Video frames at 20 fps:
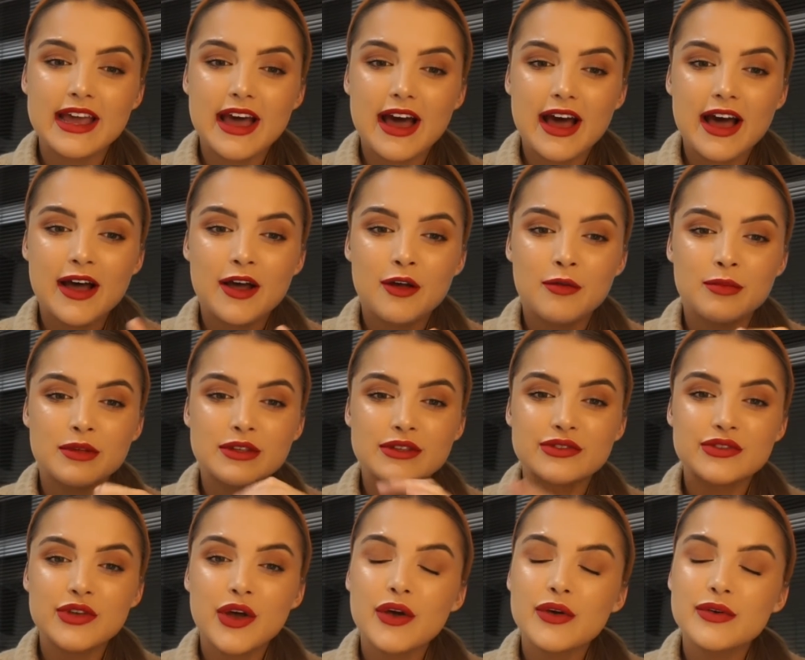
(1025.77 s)

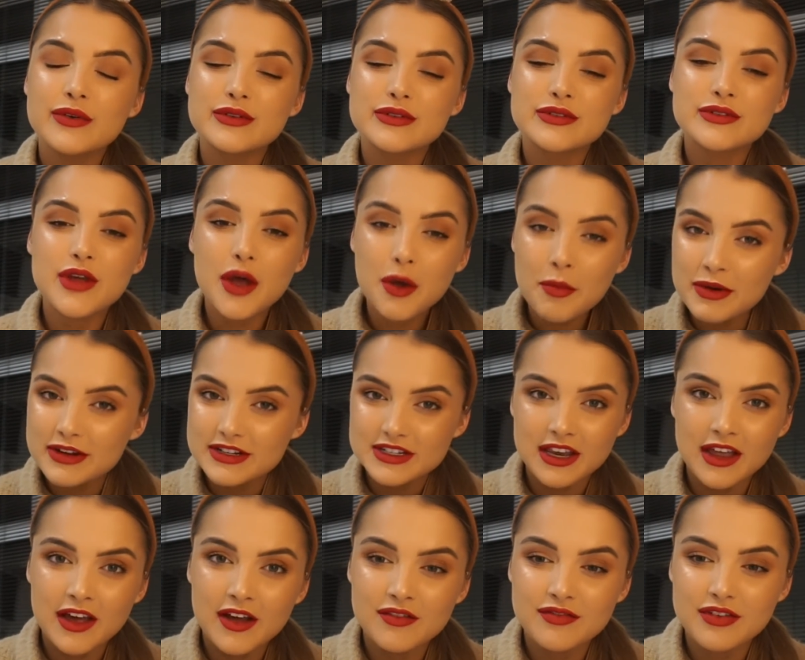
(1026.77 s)
So much
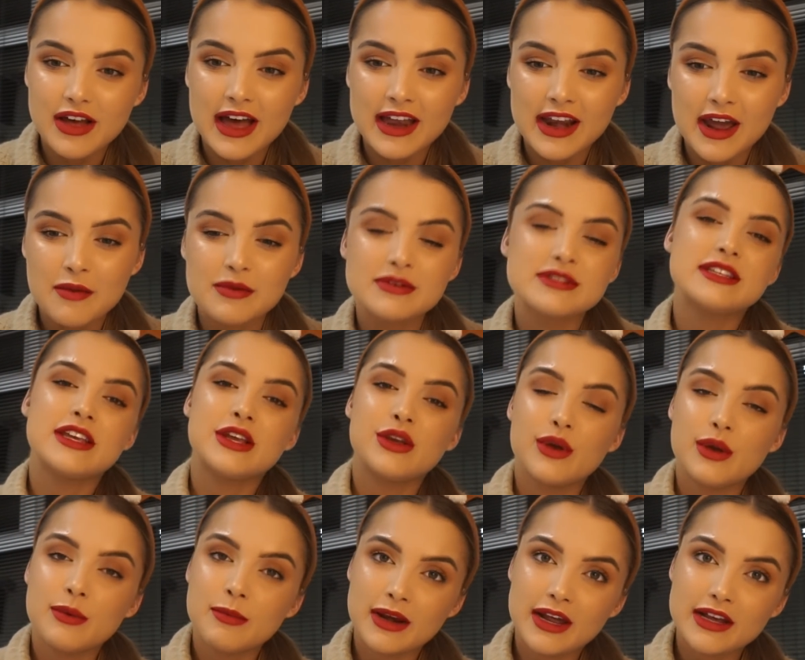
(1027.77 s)
love, and I will see you in
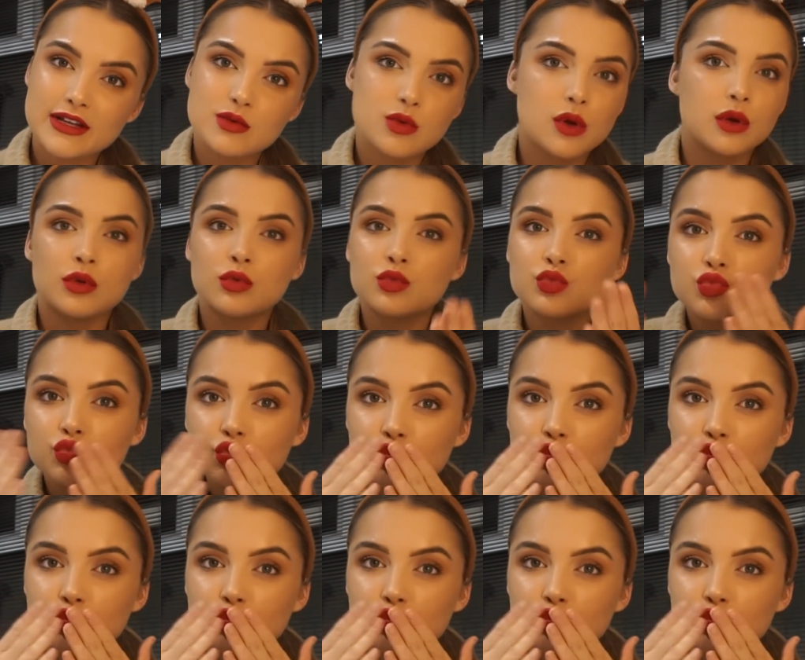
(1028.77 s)
my next one.